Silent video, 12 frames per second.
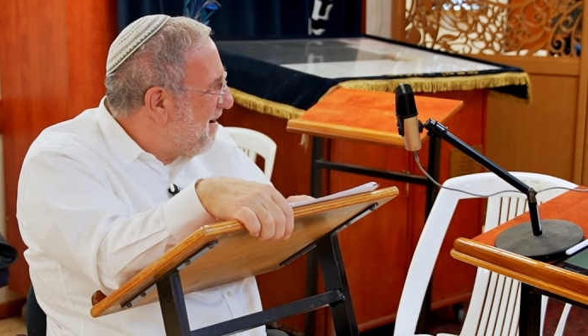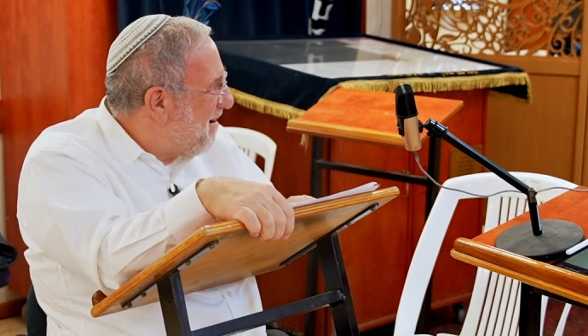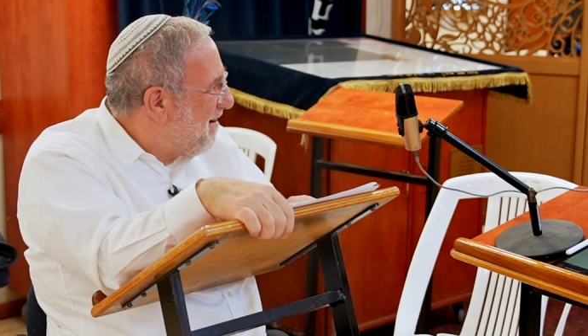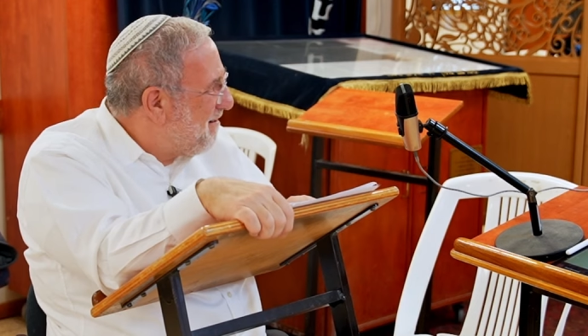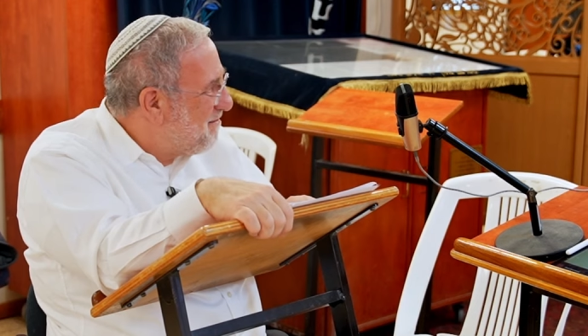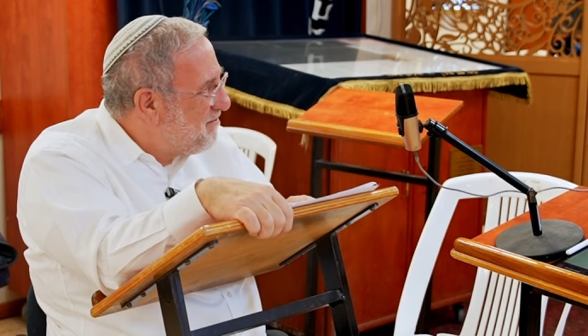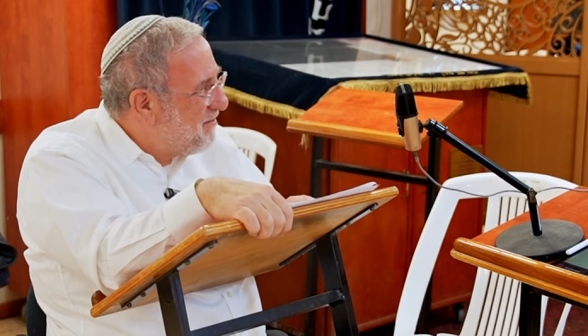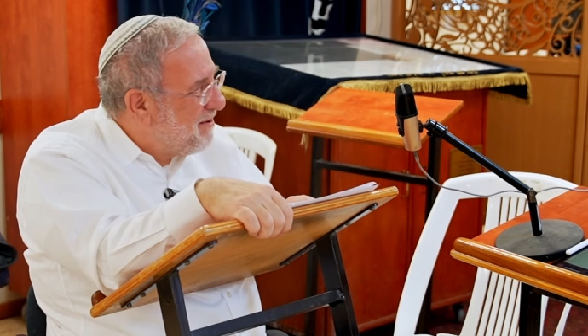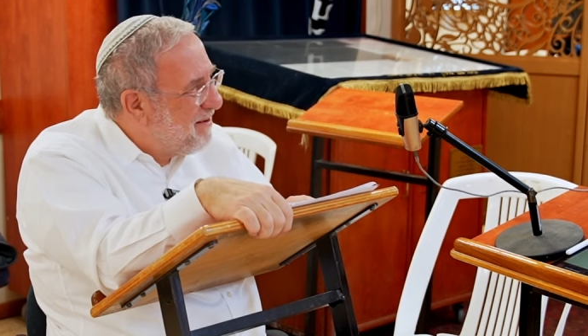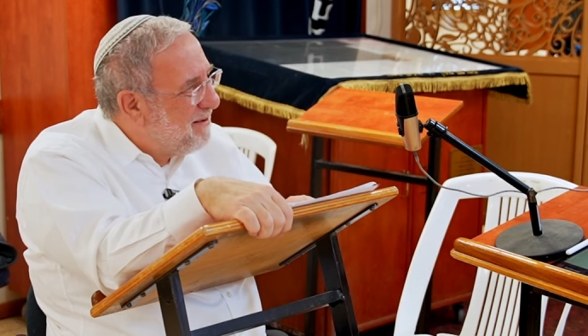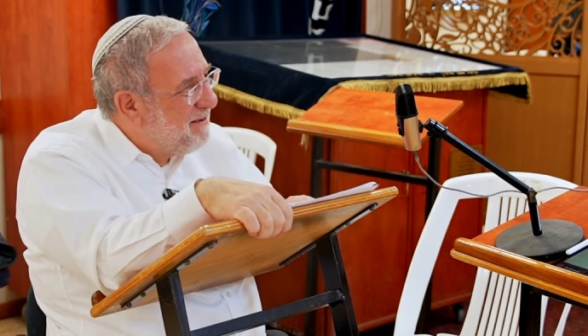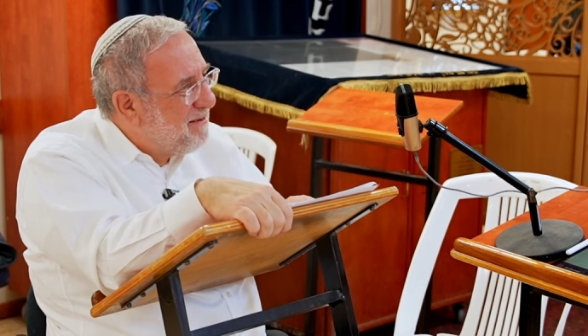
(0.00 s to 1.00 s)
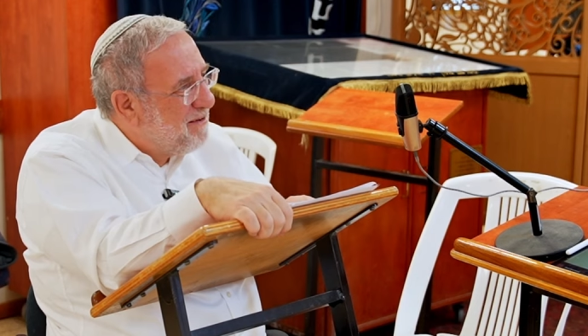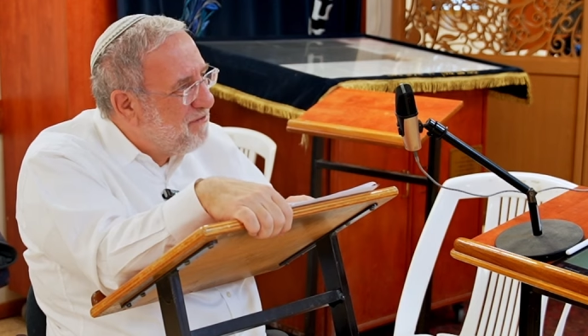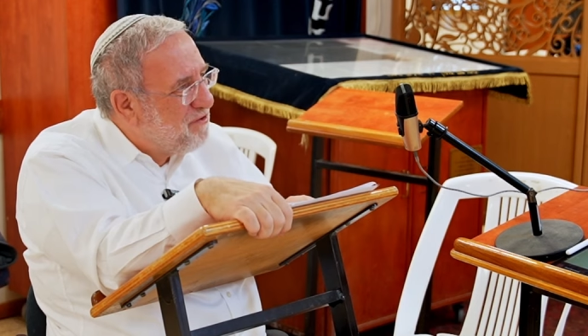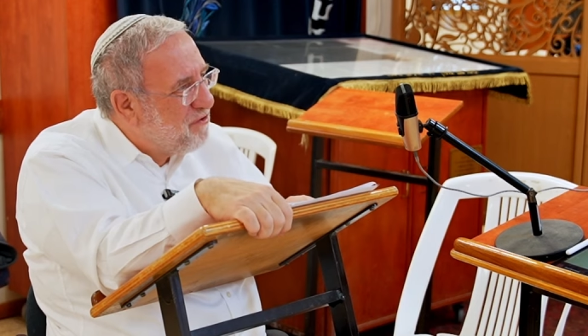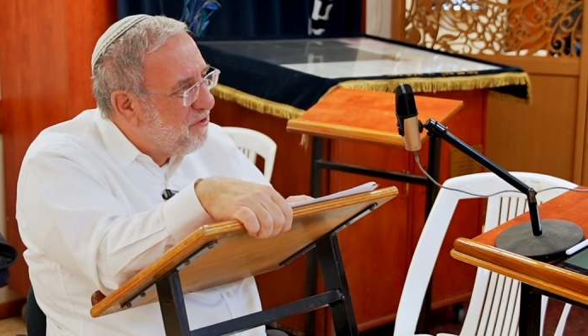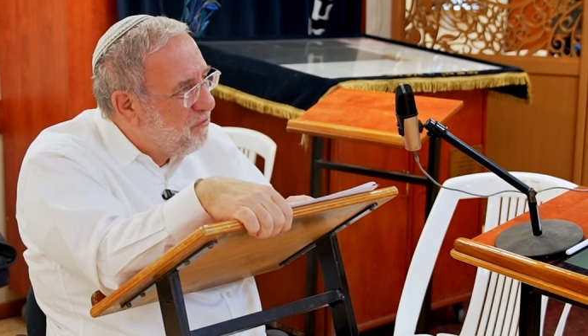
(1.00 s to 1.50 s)
of
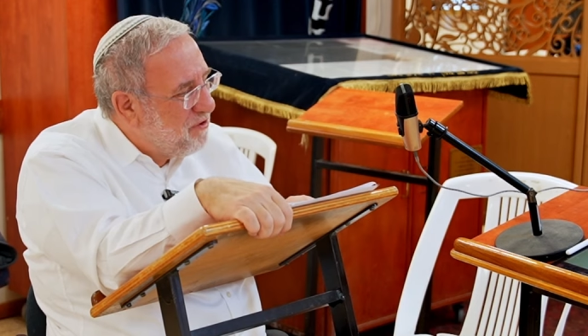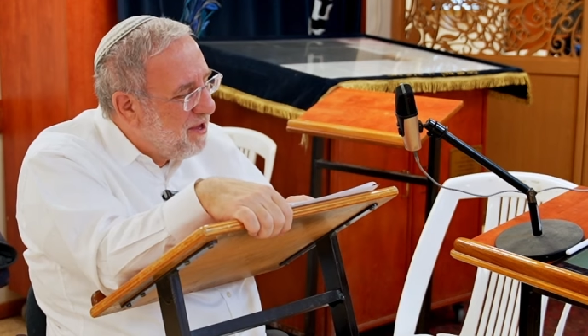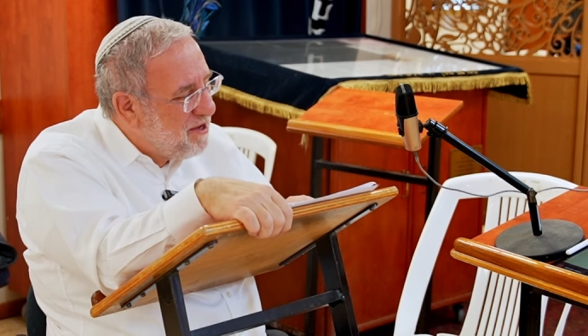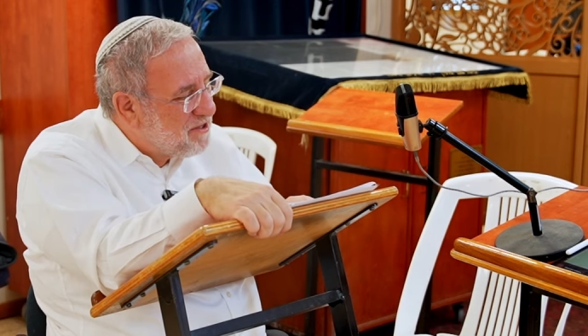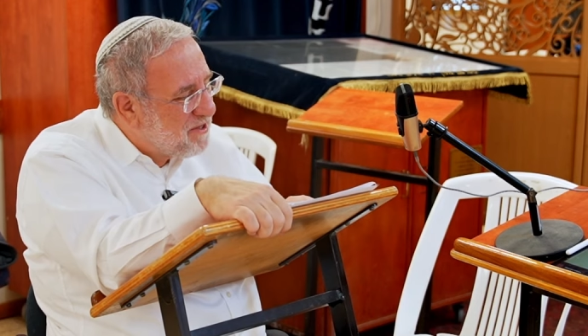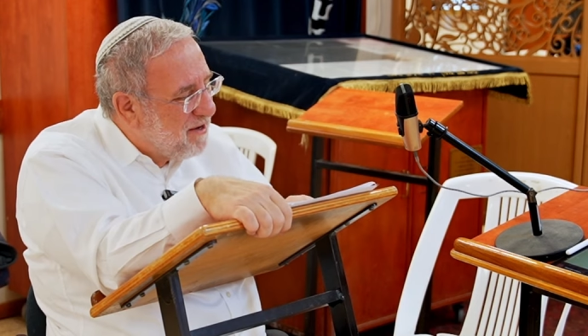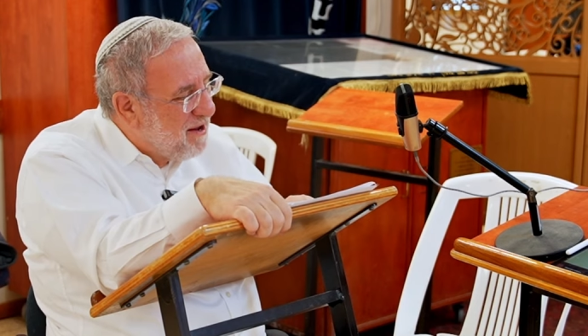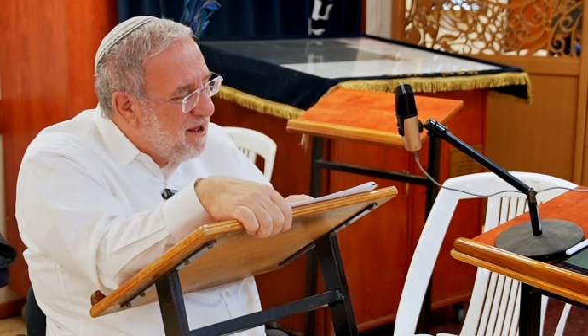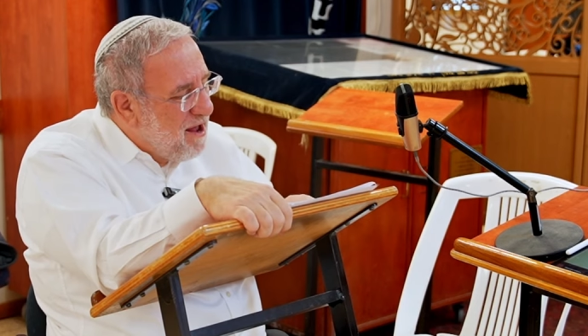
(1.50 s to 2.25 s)
interpretation.